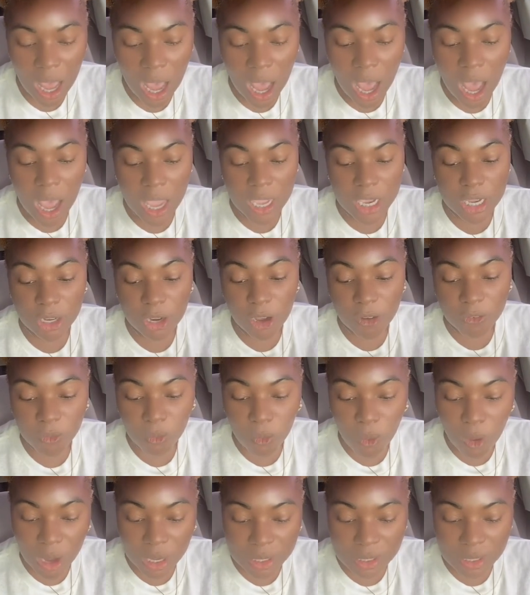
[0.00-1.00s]
enough
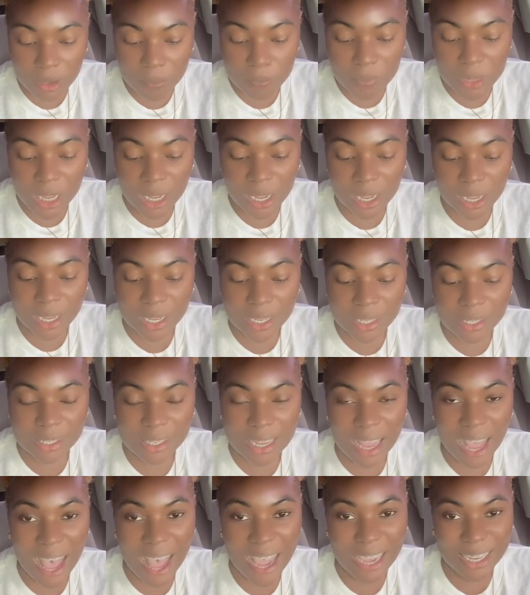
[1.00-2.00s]
water because
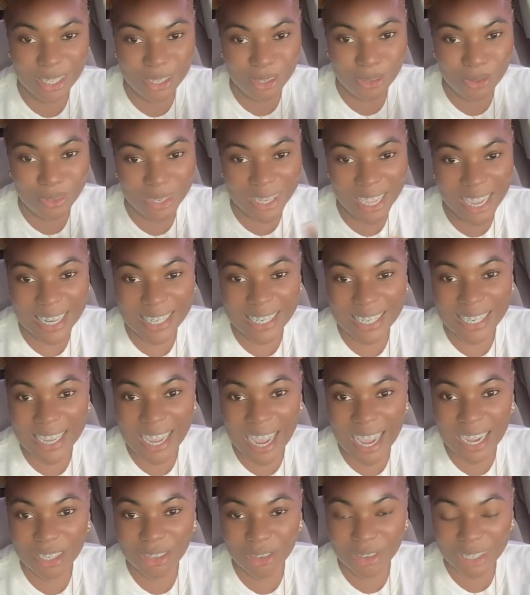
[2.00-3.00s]
I do get
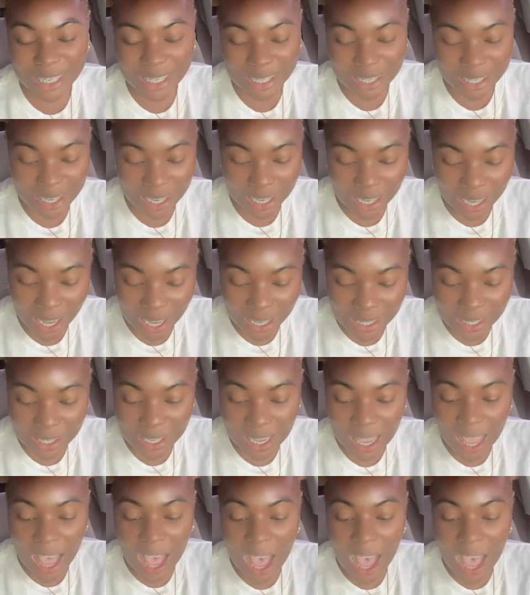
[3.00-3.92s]
dehydrated a lot.